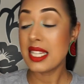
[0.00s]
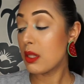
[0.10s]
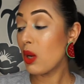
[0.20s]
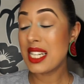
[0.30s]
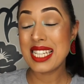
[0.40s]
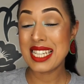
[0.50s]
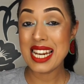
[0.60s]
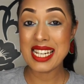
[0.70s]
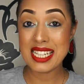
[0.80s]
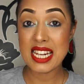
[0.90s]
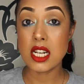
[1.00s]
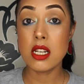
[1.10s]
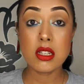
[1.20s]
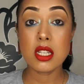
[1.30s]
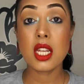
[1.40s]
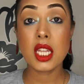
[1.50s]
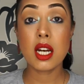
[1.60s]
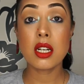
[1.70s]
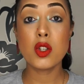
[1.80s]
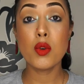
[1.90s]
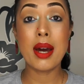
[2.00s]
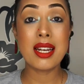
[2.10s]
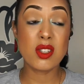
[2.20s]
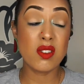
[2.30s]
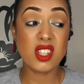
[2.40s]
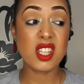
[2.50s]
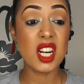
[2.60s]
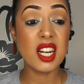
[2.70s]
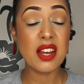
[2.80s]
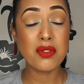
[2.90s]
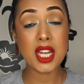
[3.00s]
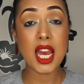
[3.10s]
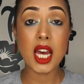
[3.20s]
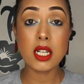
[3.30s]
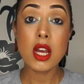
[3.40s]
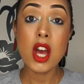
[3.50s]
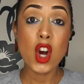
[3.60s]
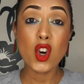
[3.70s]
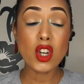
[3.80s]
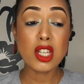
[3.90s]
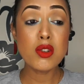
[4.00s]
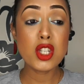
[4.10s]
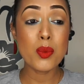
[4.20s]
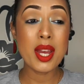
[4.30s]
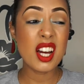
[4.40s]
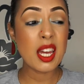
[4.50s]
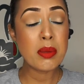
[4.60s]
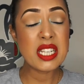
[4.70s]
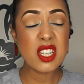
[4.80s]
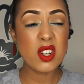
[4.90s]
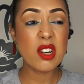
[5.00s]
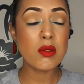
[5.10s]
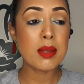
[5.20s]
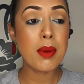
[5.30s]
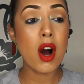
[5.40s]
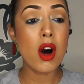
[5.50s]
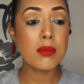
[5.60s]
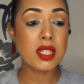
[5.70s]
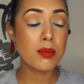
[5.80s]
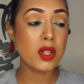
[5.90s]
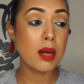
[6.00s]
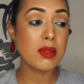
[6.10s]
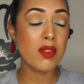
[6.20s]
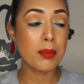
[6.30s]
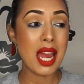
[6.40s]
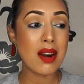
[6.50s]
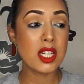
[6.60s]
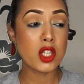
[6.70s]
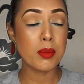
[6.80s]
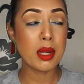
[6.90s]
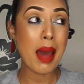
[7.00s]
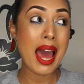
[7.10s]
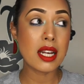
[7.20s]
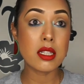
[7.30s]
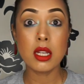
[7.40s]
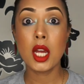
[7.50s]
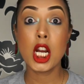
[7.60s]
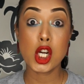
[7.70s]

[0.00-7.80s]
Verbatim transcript: It's, once it's dead, it's dead. So there's nothing I could do about it. So I've just kind of left it and got used to it. I get pins and needles in my arms sometimes if I'm carrying too many bags.